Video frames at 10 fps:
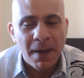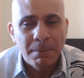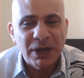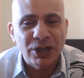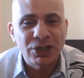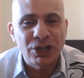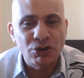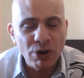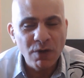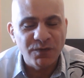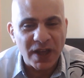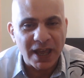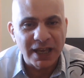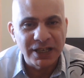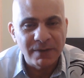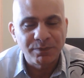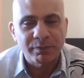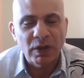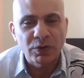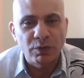Because the truth is,
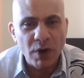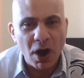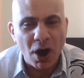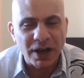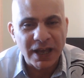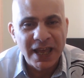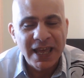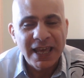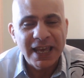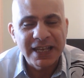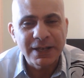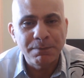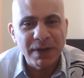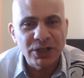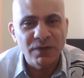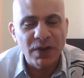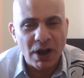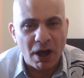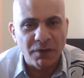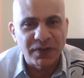The Rock is a bit of an
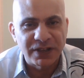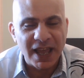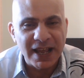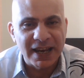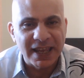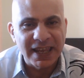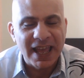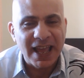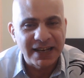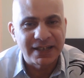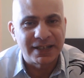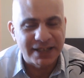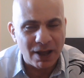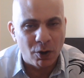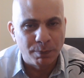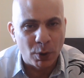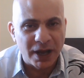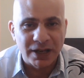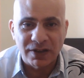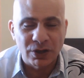Arthur Daley and the Del
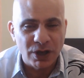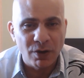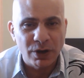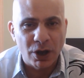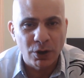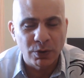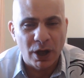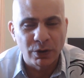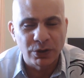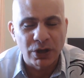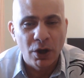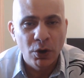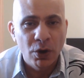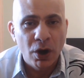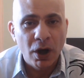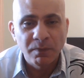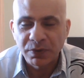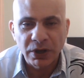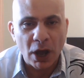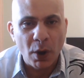Boy and if you don't know who those,
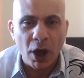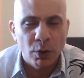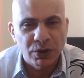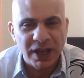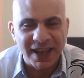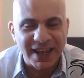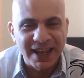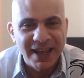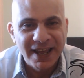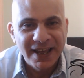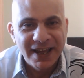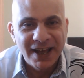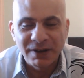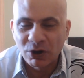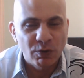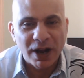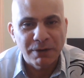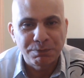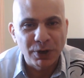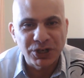you know, hokey, uh,
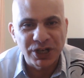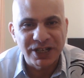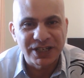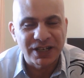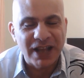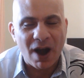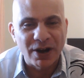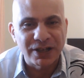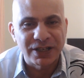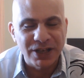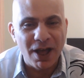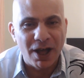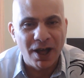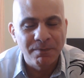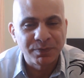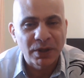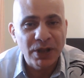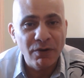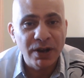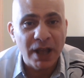great British characters are,
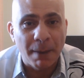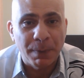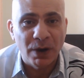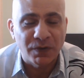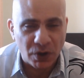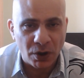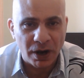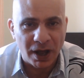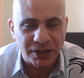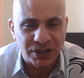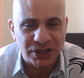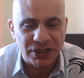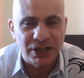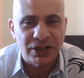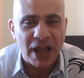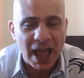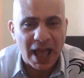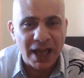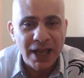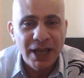they're a couple of con artists, and
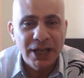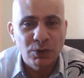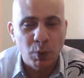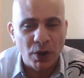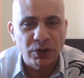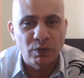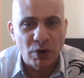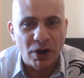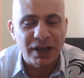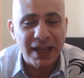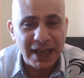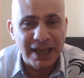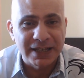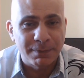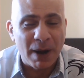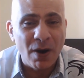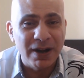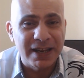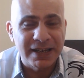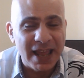that is what The Rock is.
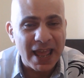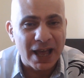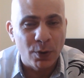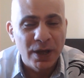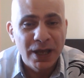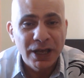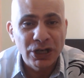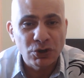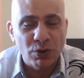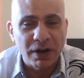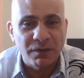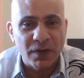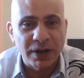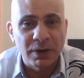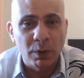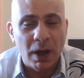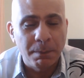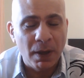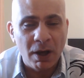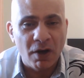Apparently now he's trying to find a,
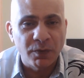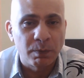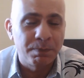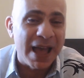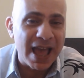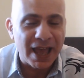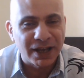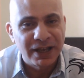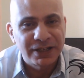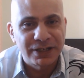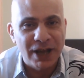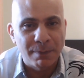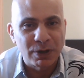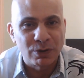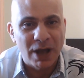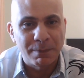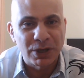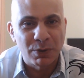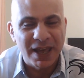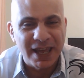a path back to
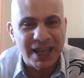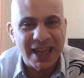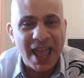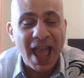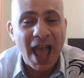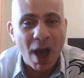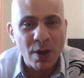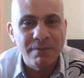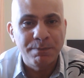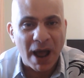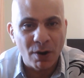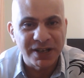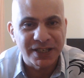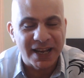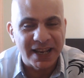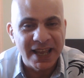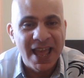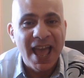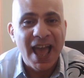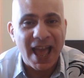WWE. How embarrassing
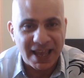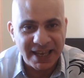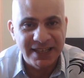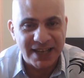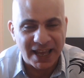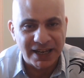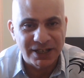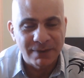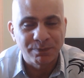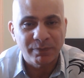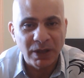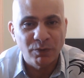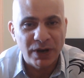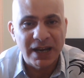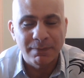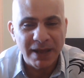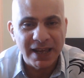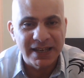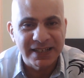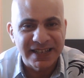at his age it really
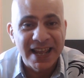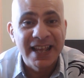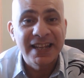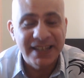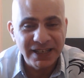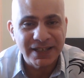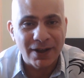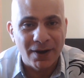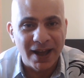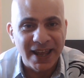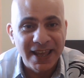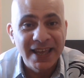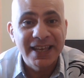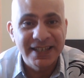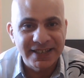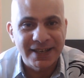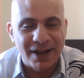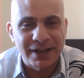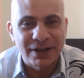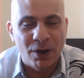means this guy is
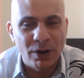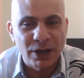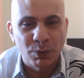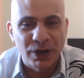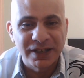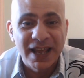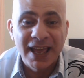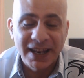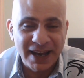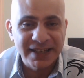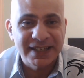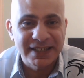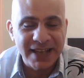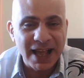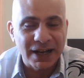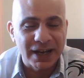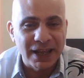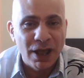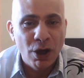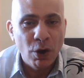done in Hollywood, and that's
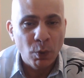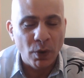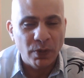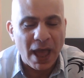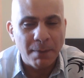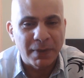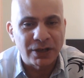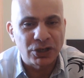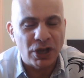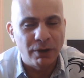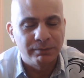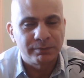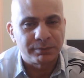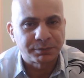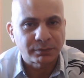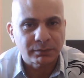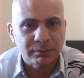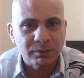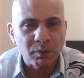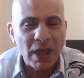exactly what that means. So
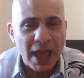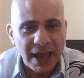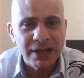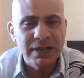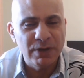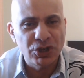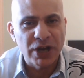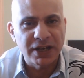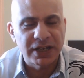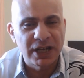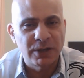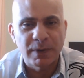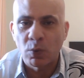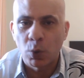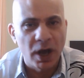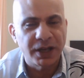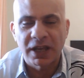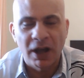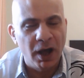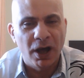Andy Muschietti has been
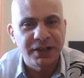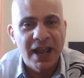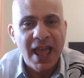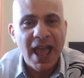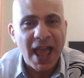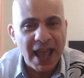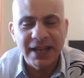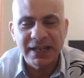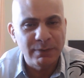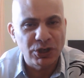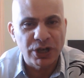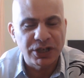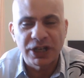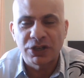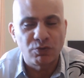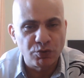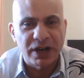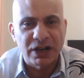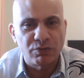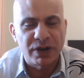working hard. Andy Muschietti is a
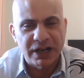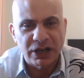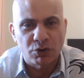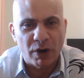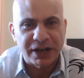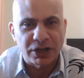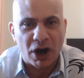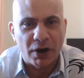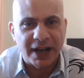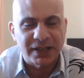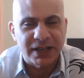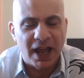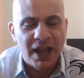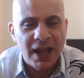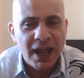really, really great director.